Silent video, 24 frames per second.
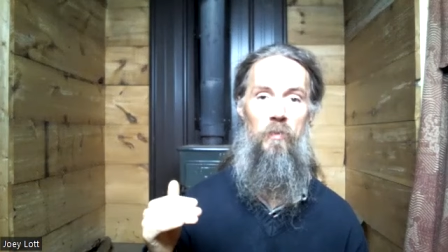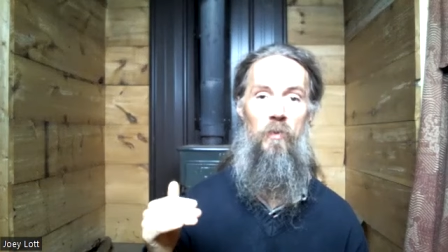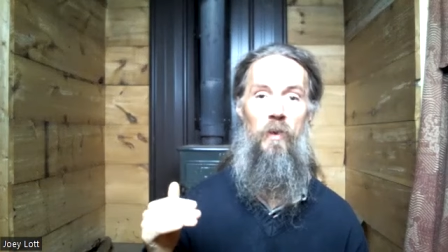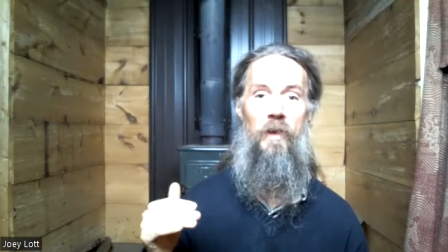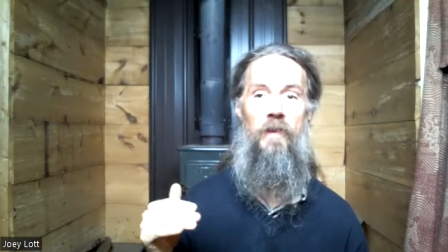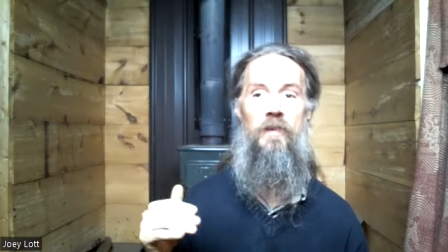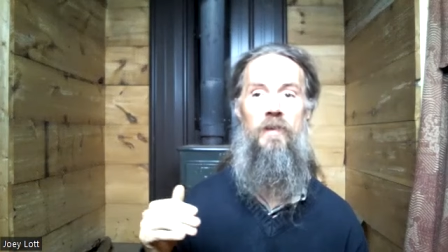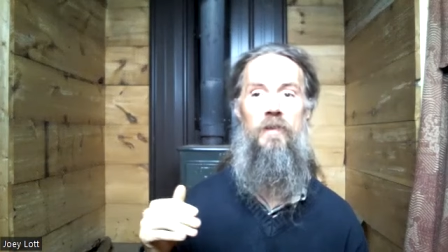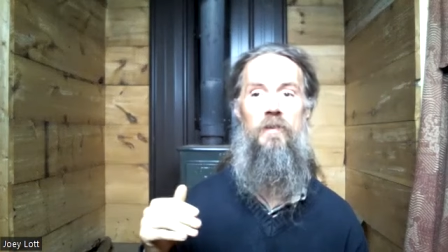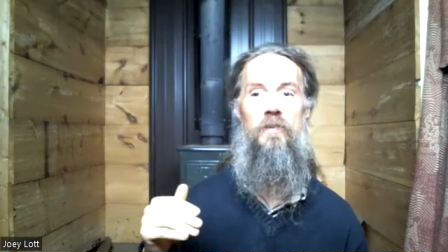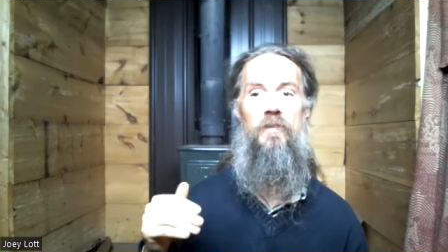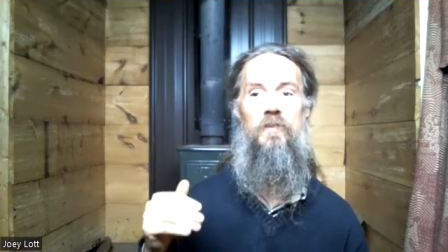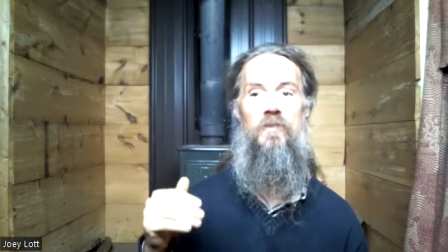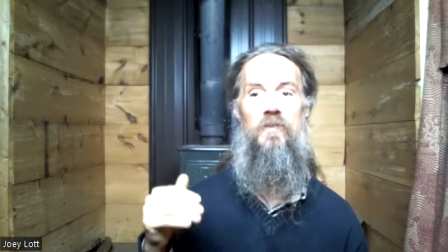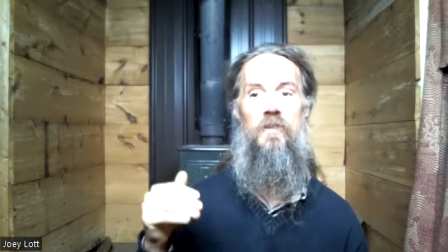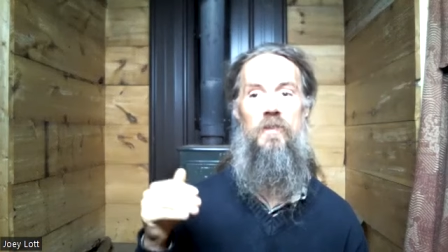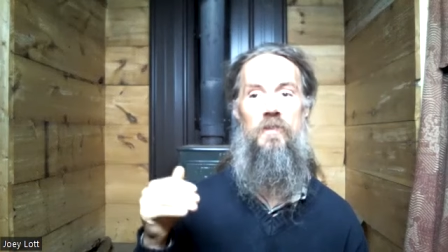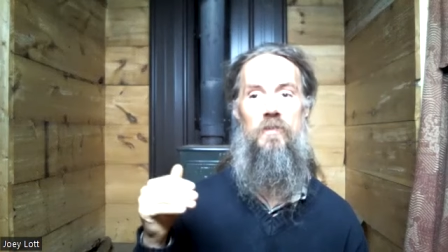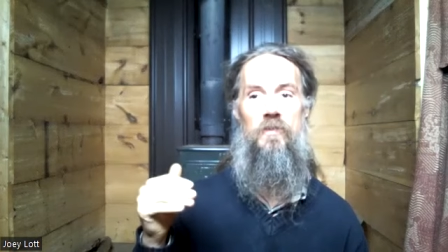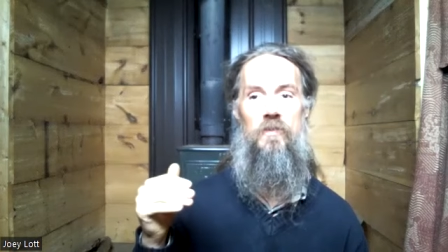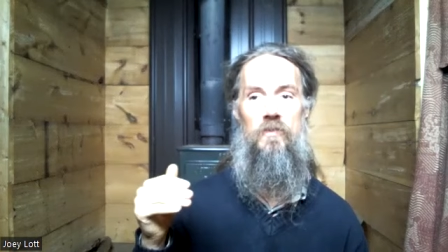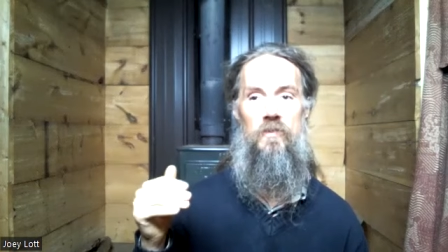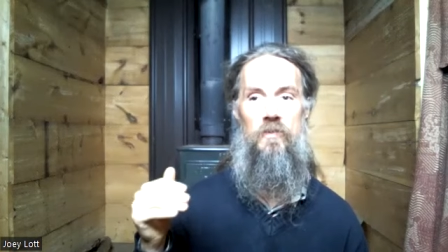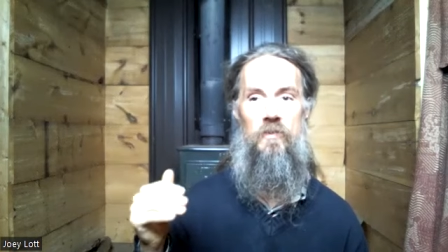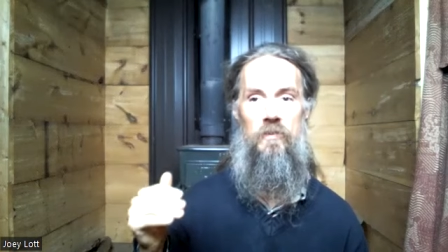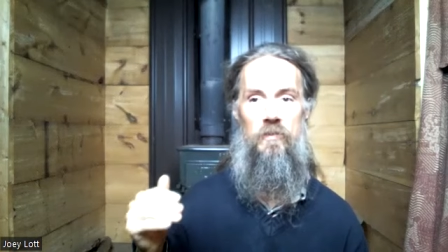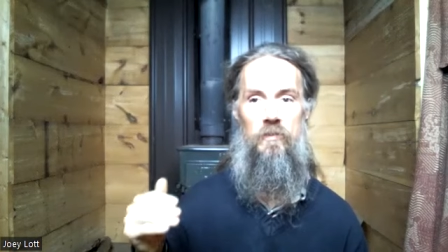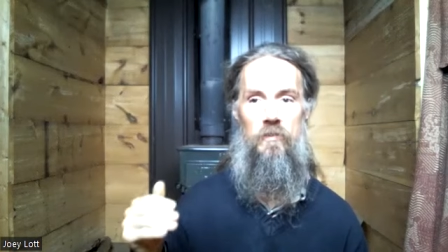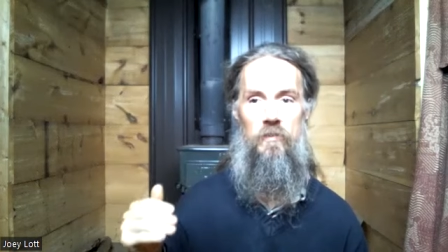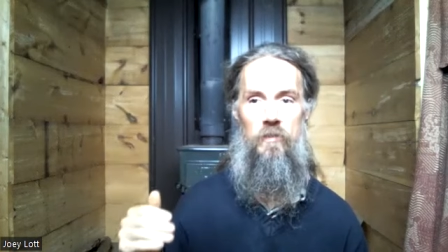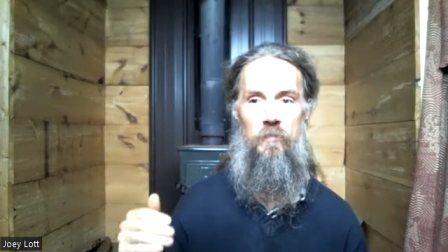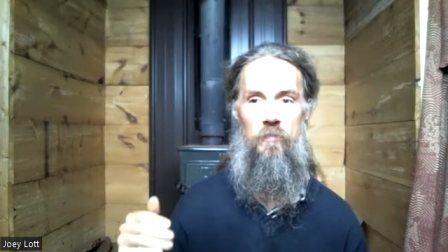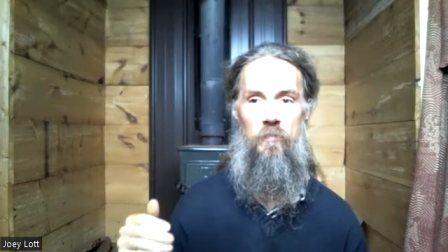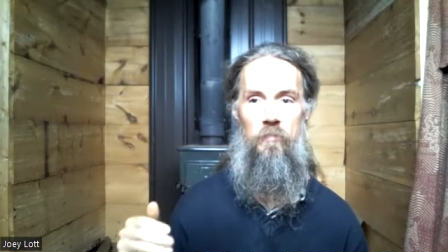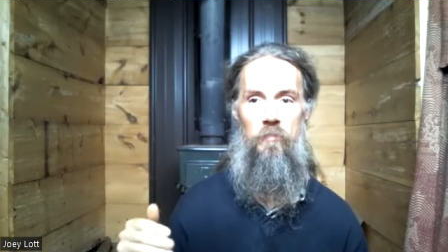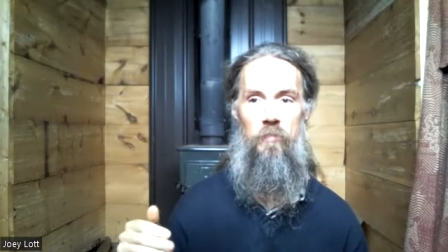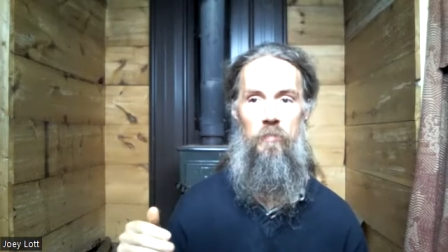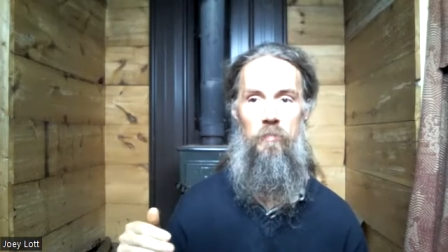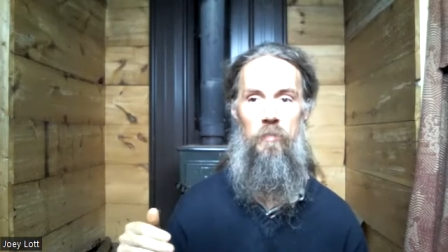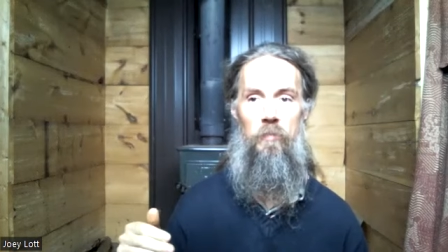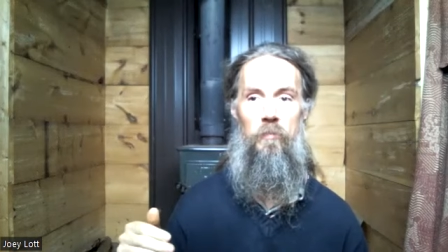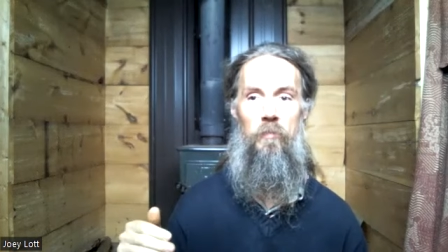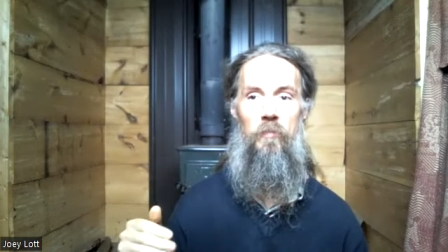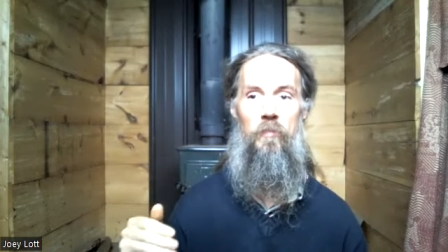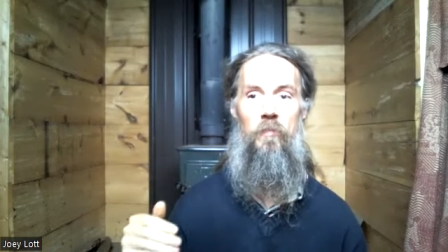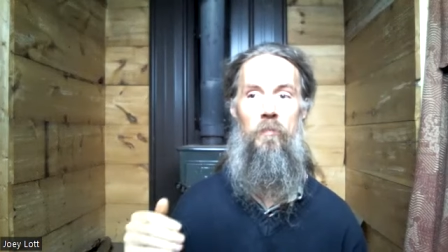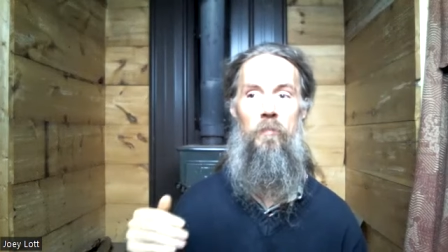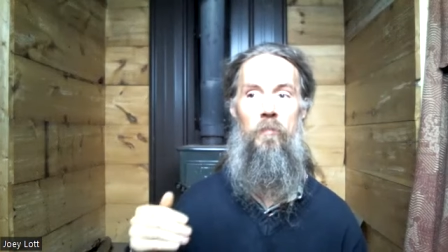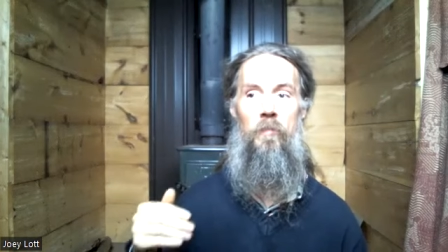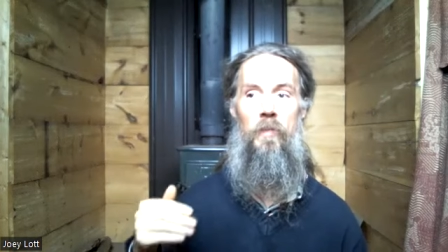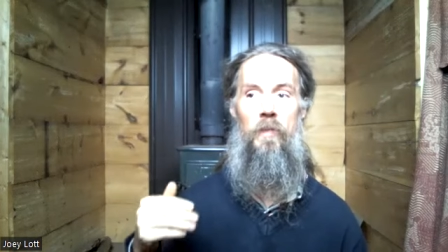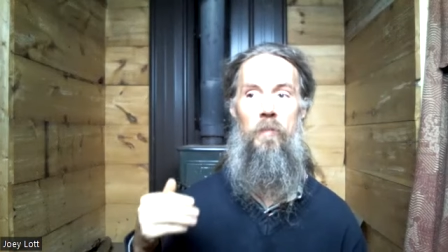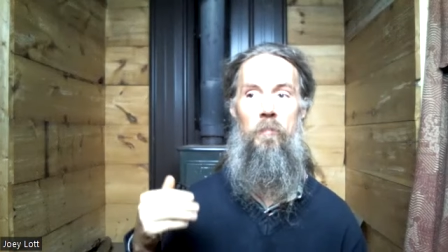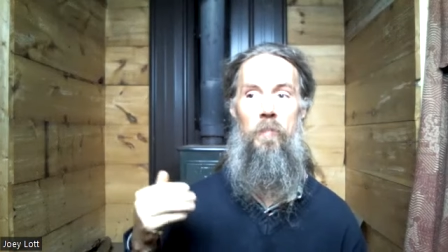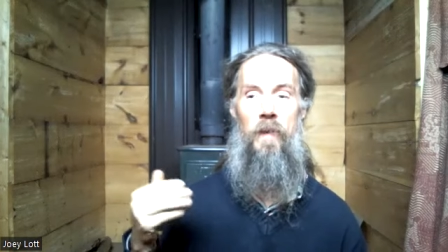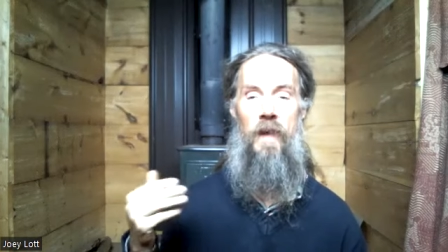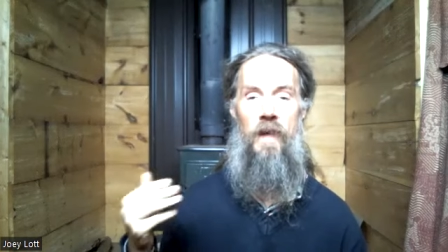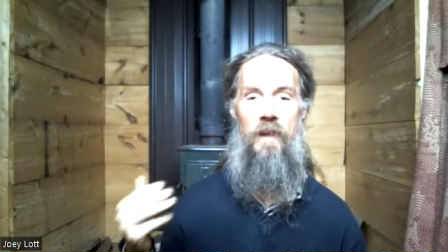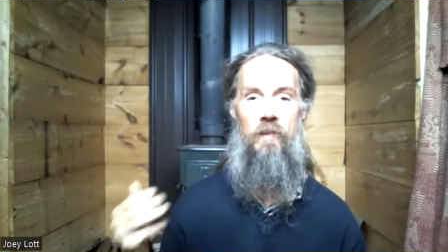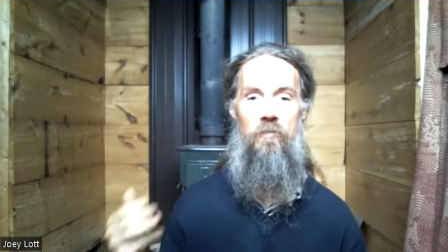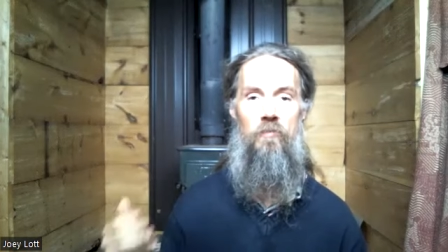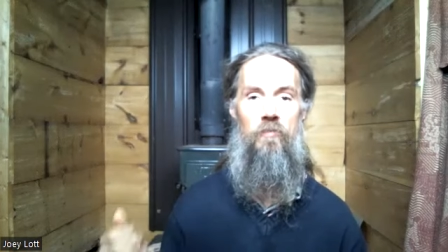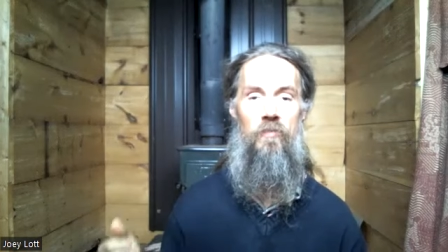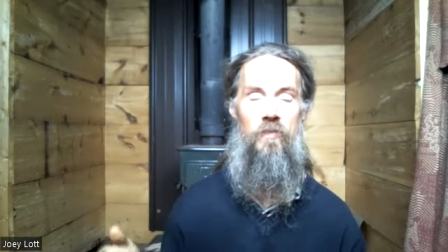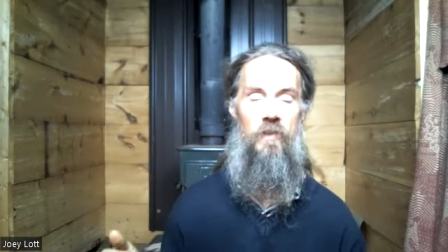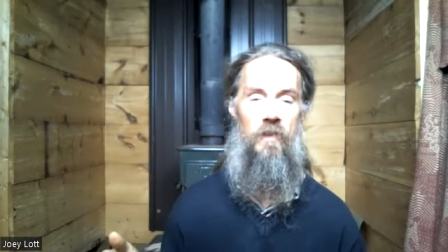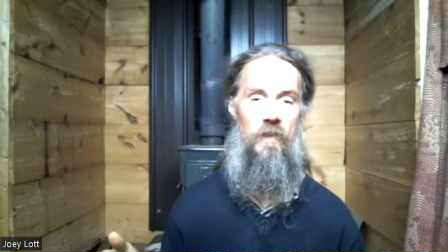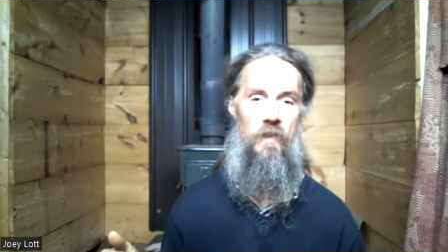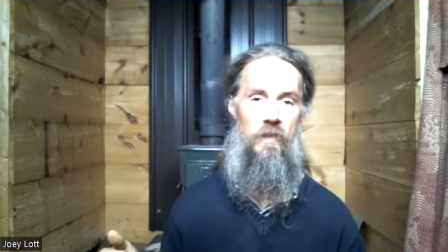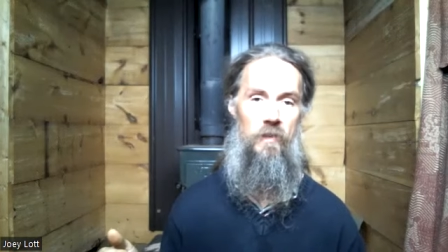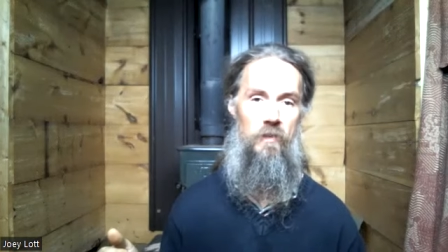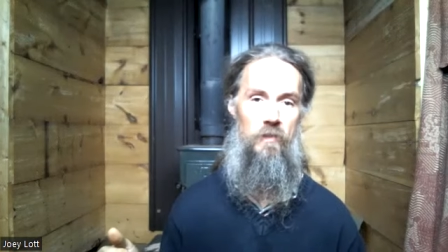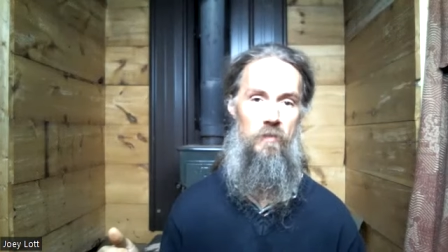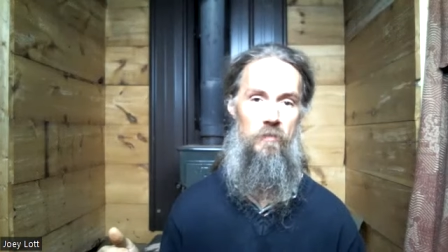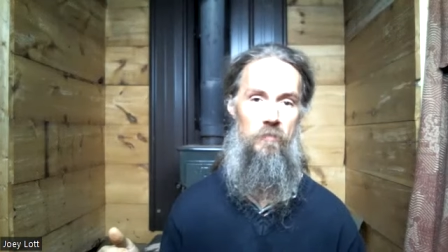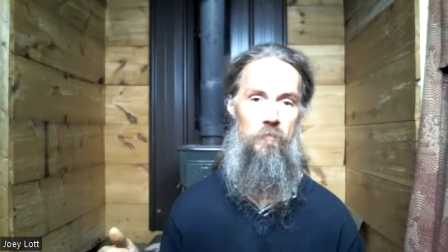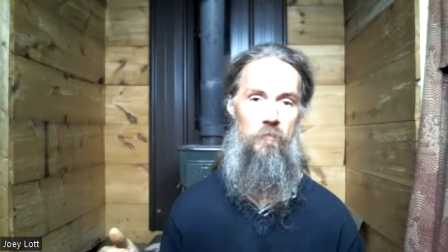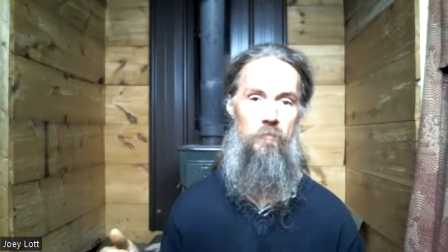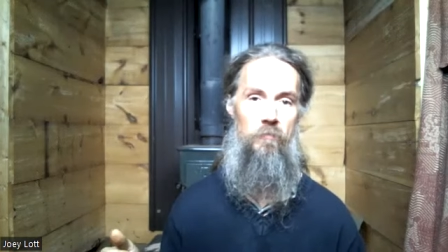point here is it's the the benefit